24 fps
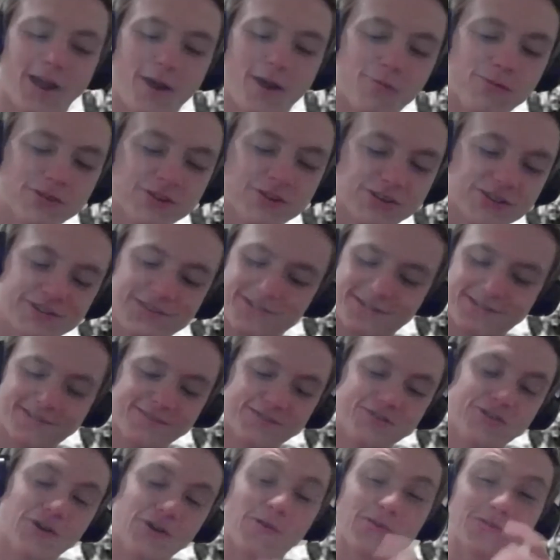wish
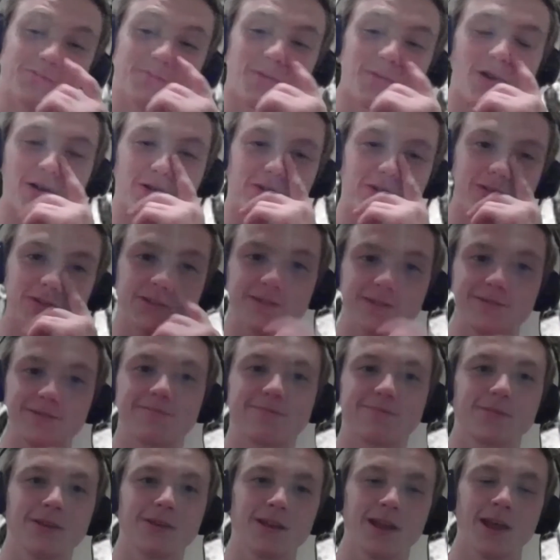Charles Barkley
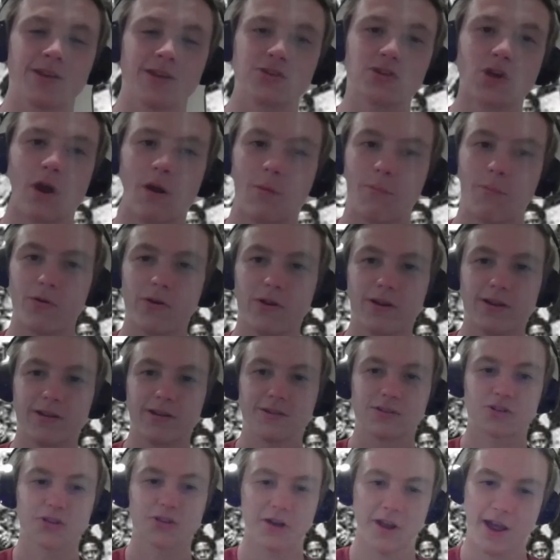and Tom
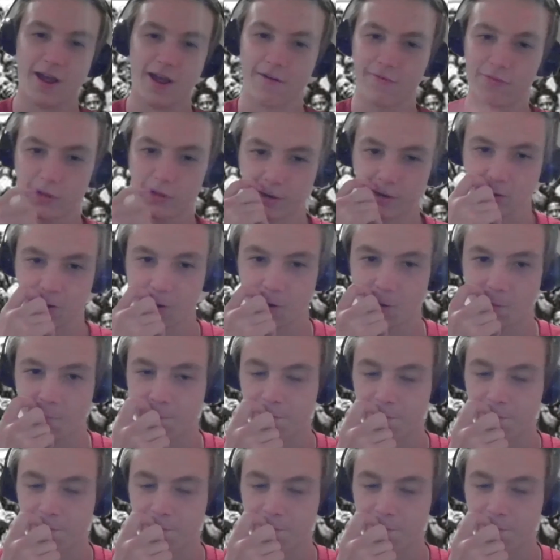Brady should have like a